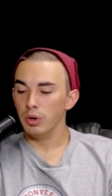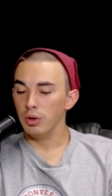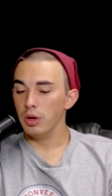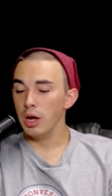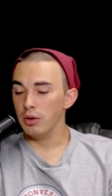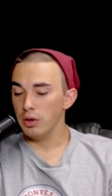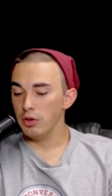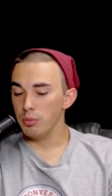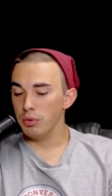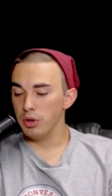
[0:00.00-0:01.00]
Well,
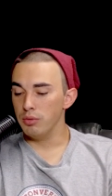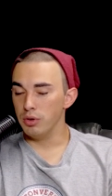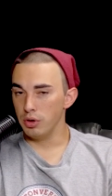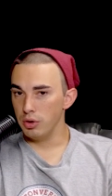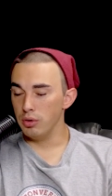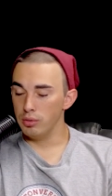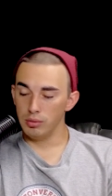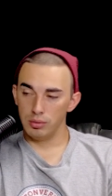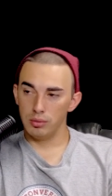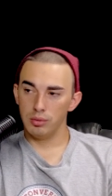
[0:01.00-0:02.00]
aliens believe in you.